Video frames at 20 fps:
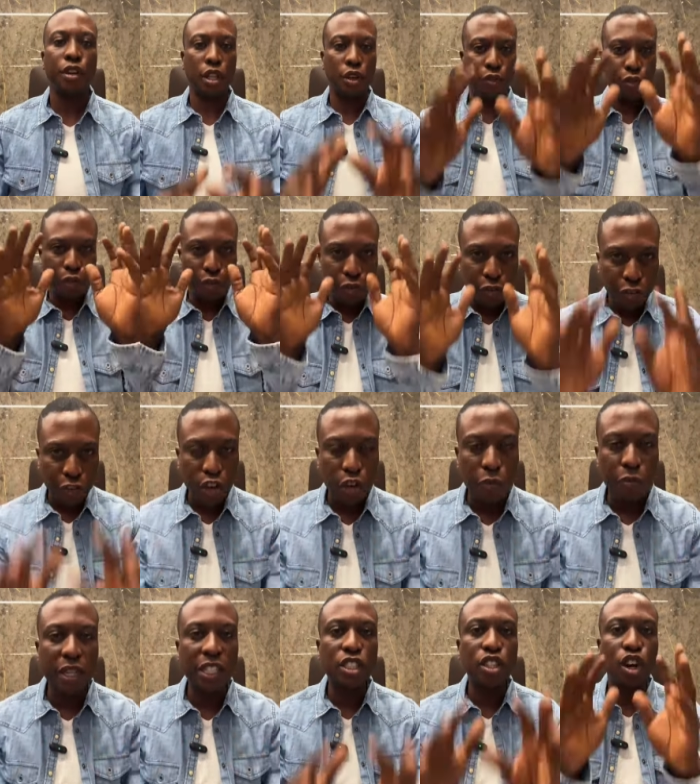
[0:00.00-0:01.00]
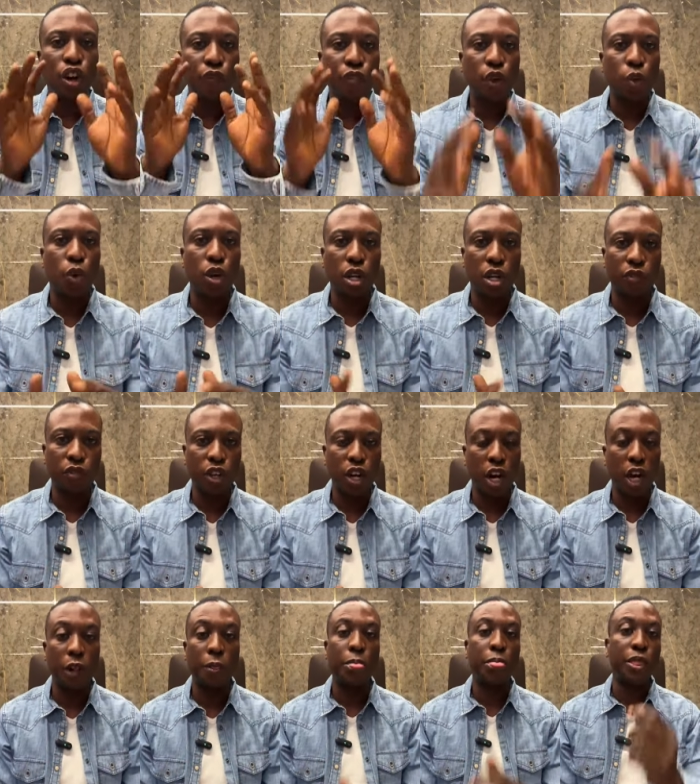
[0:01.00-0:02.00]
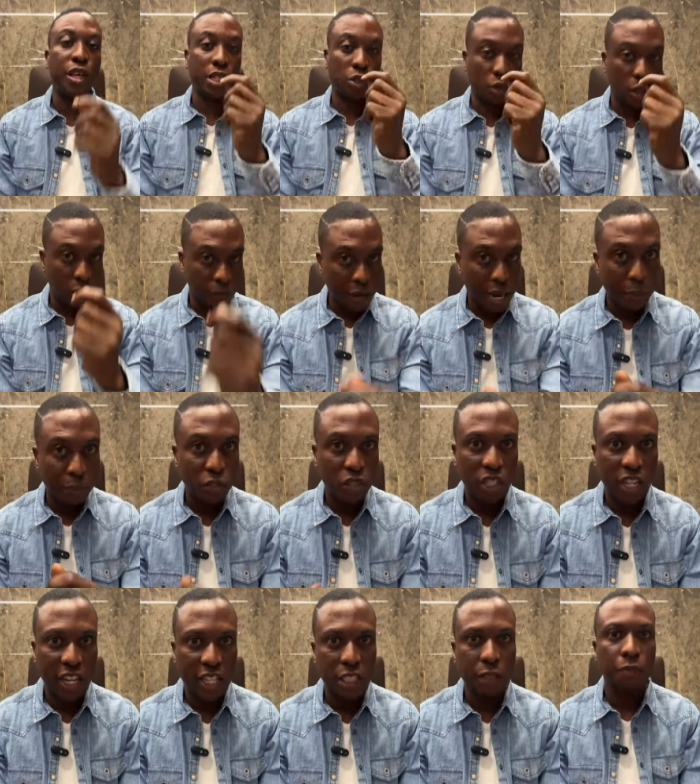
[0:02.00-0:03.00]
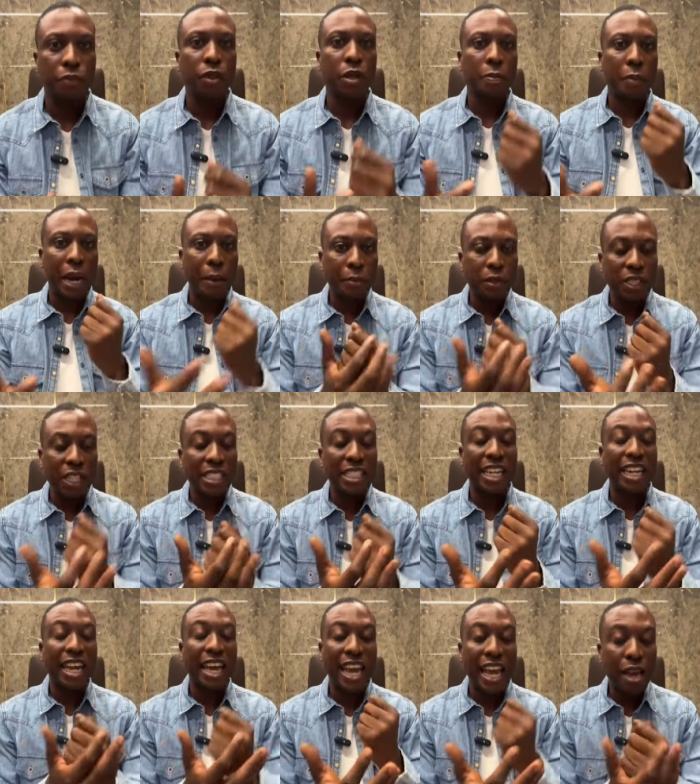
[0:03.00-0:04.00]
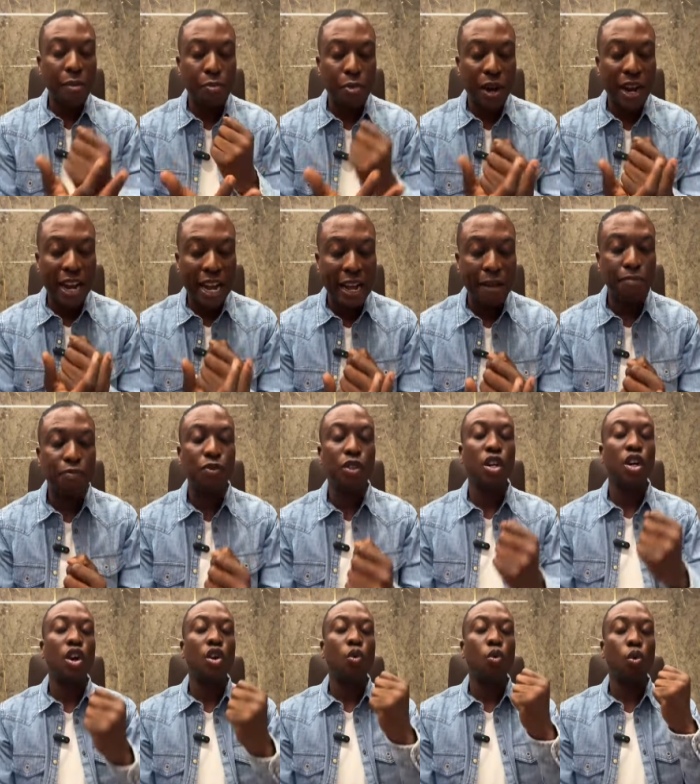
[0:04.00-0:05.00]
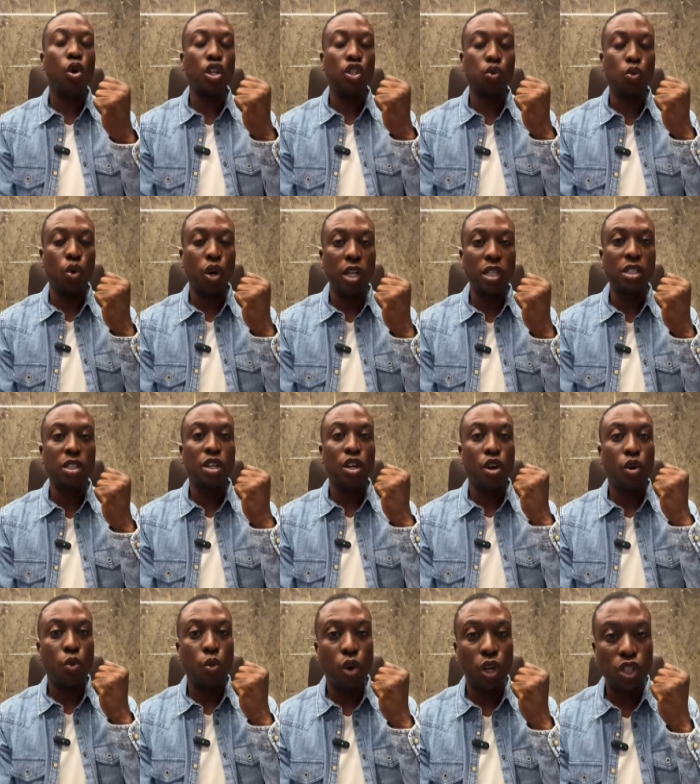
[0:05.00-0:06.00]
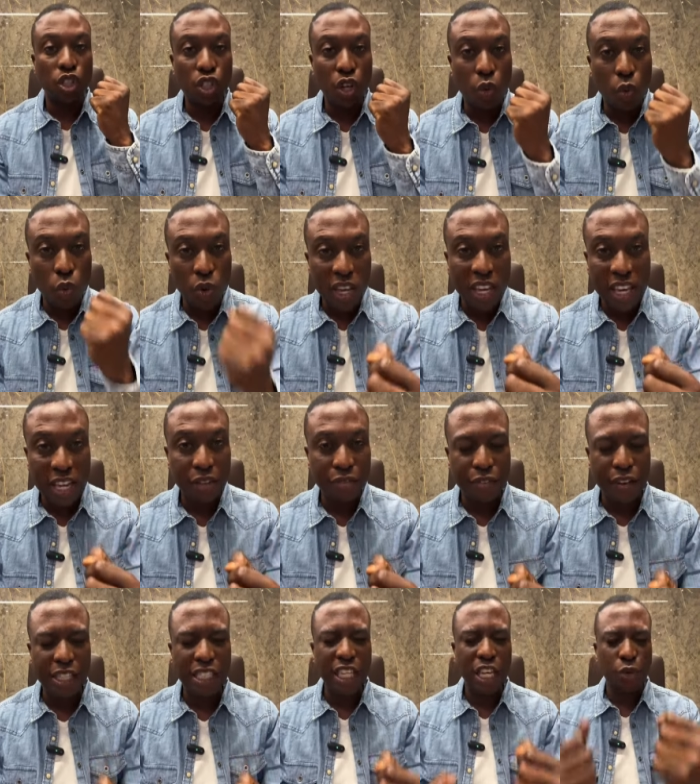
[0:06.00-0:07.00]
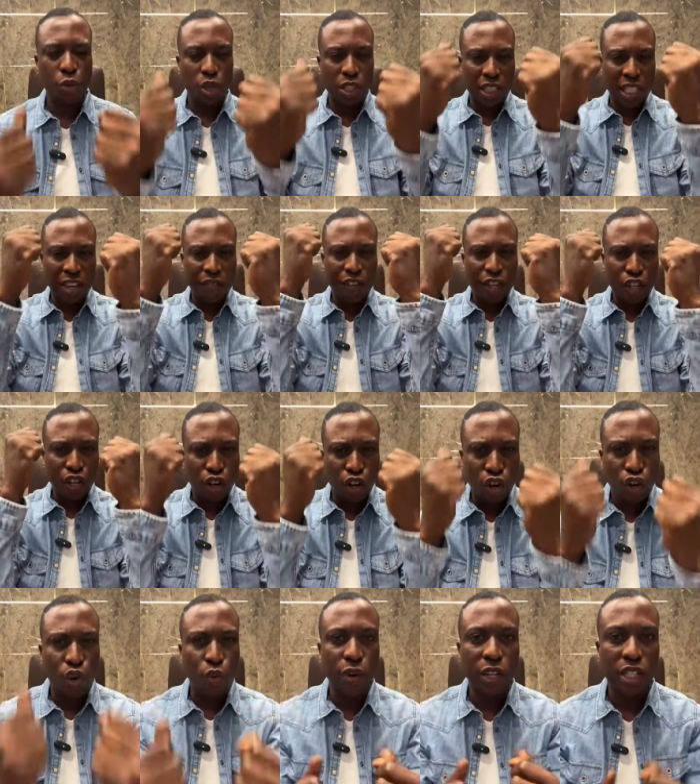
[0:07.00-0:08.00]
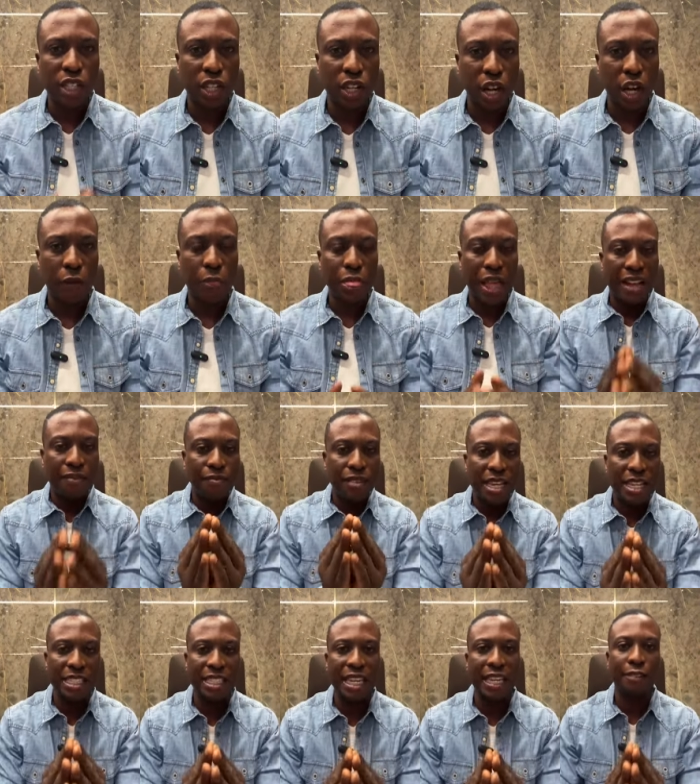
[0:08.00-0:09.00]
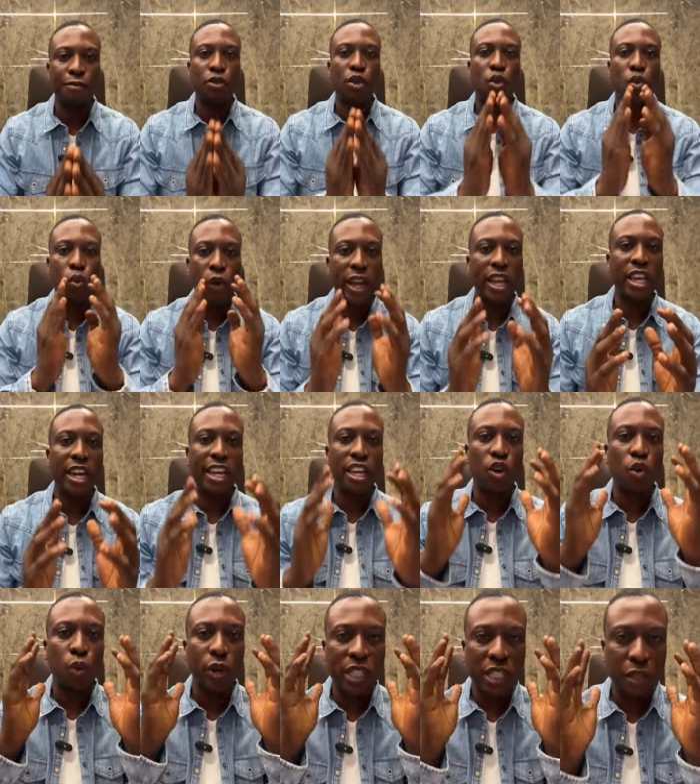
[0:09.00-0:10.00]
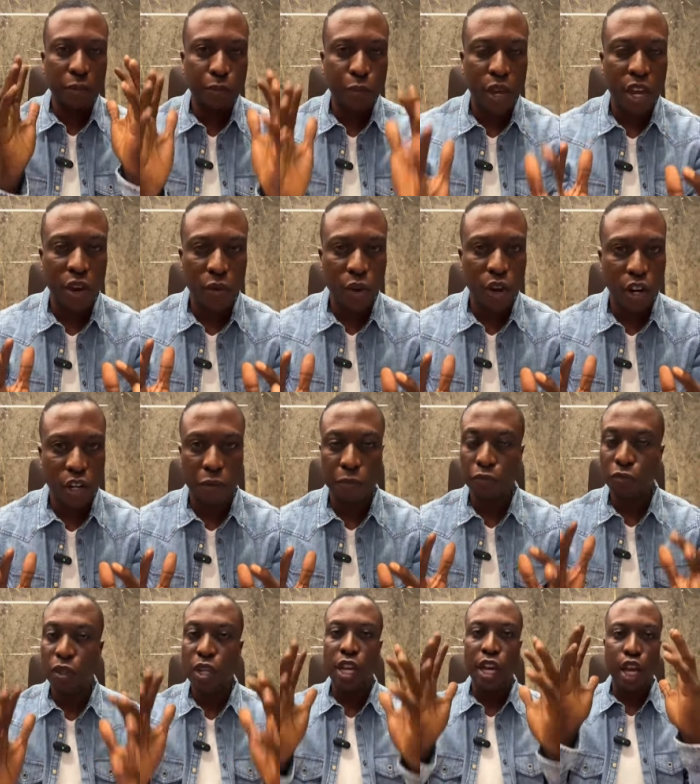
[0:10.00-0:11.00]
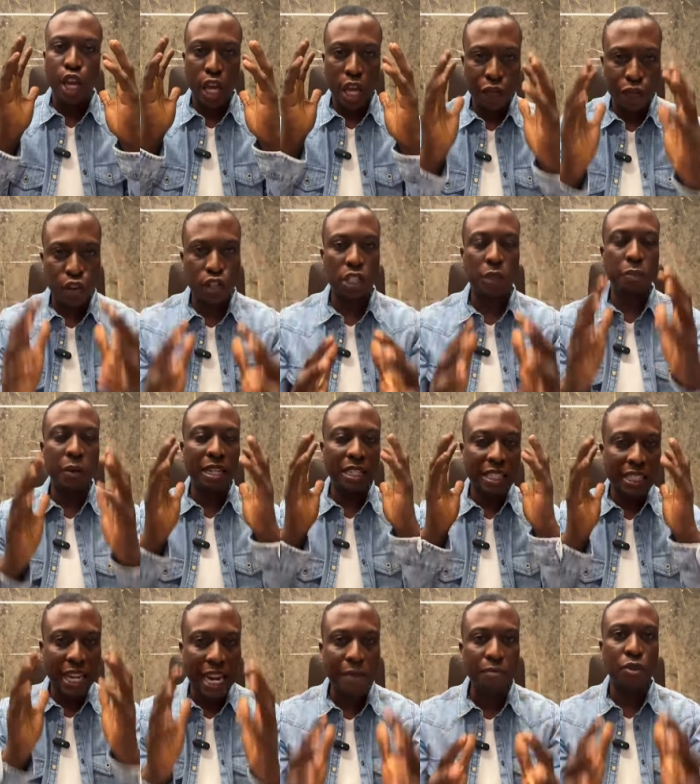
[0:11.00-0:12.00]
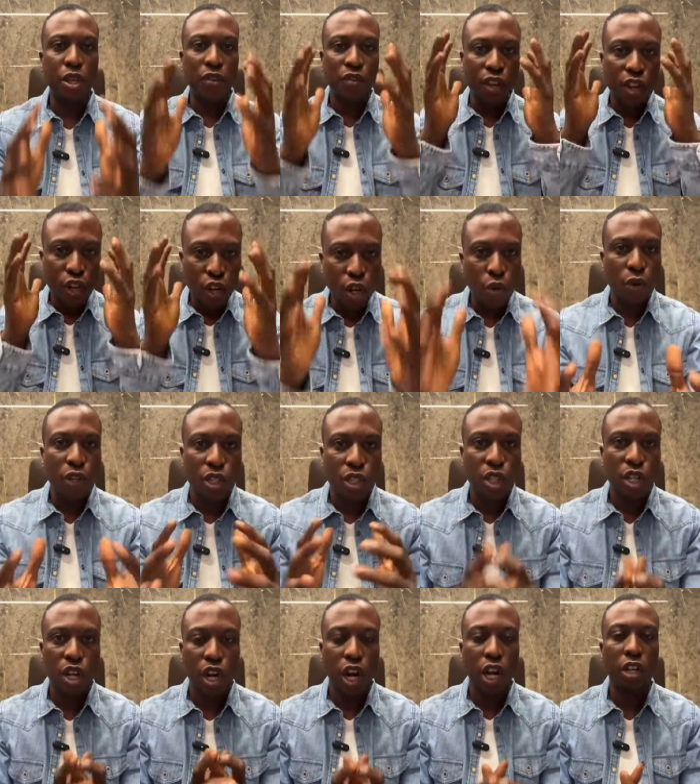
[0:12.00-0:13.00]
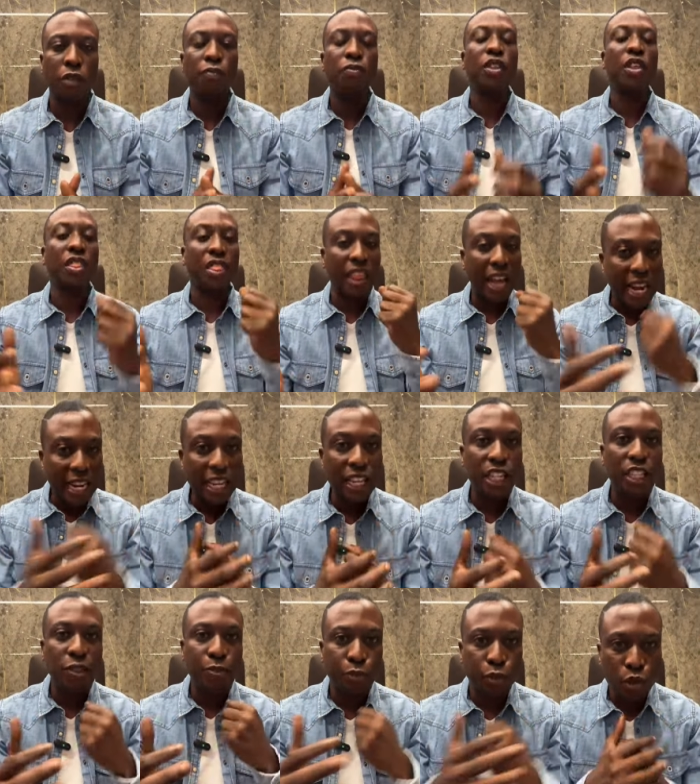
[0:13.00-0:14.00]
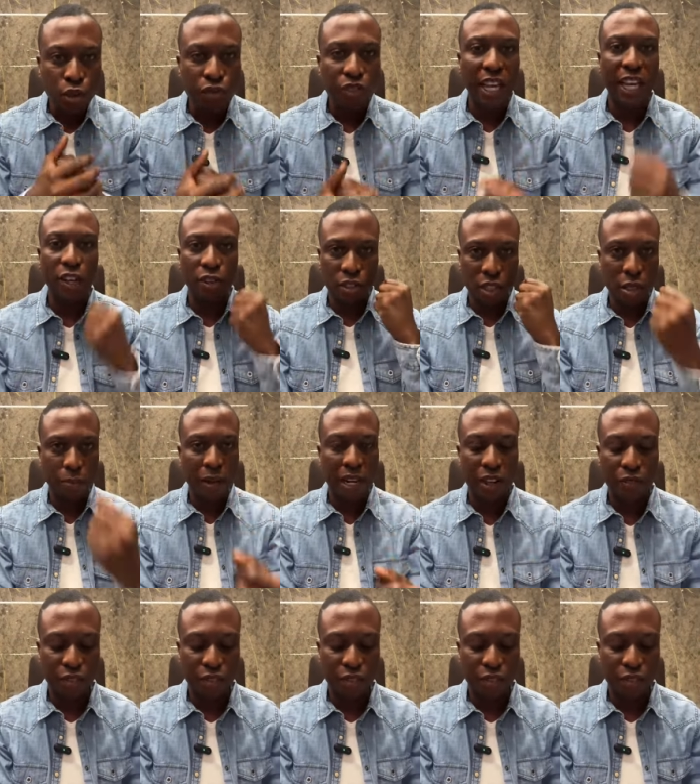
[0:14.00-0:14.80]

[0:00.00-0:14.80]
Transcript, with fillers: for the fulfillment of the word of God. This is what the Bible says. The Bible says that Abraham was what? was not weak in faith, it was giving glory to God. That means that when you're in your waiting period, if you spend time giving glory to God, that is proof that you see